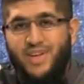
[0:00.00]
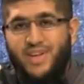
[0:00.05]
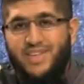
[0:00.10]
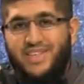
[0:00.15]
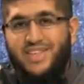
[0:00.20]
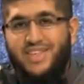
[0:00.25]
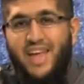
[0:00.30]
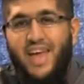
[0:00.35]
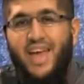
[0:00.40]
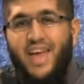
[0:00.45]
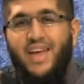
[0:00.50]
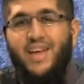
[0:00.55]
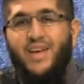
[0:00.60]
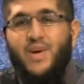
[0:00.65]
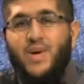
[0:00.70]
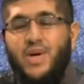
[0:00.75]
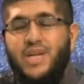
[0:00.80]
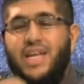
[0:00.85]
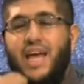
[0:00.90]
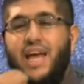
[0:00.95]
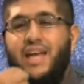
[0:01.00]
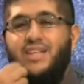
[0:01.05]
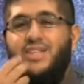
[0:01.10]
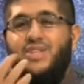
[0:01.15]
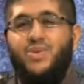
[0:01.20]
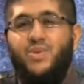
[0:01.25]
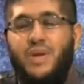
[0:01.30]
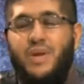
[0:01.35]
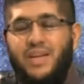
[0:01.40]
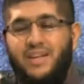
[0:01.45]
Say good and
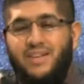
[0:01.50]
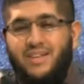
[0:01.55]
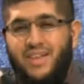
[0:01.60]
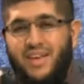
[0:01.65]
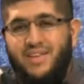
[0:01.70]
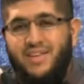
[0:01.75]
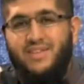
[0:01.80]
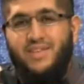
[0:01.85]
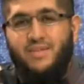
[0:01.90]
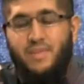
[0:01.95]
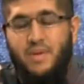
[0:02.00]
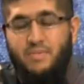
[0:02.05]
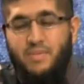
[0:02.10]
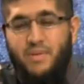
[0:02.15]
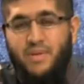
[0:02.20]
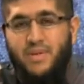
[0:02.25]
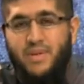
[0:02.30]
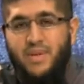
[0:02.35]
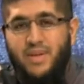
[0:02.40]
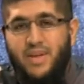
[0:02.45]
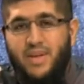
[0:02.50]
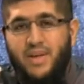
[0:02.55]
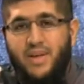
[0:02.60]
sweet things to people.